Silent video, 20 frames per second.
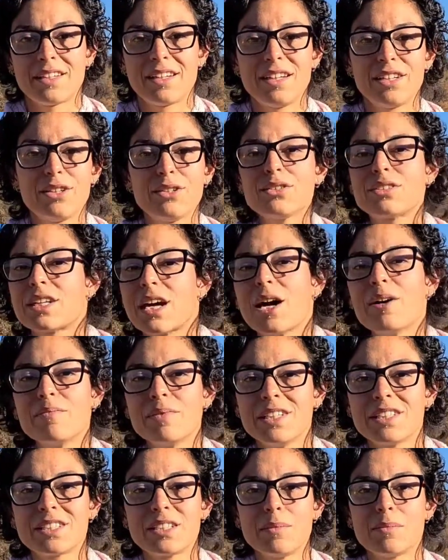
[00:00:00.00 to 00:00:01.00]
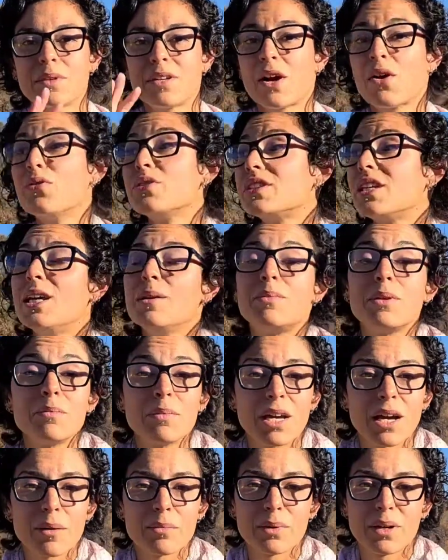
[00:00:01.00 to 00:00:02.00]
It used to help me sleep, and now it was keeping
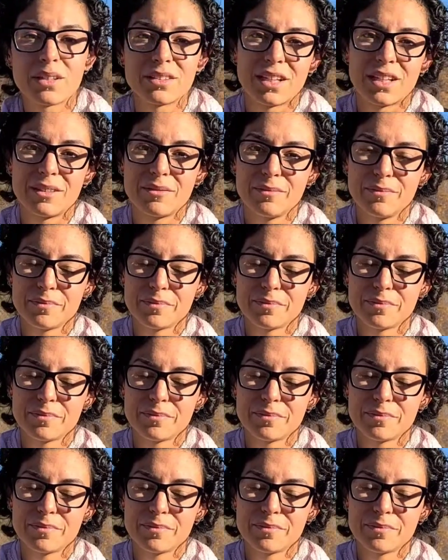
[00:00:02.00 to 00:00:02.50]
me up all night.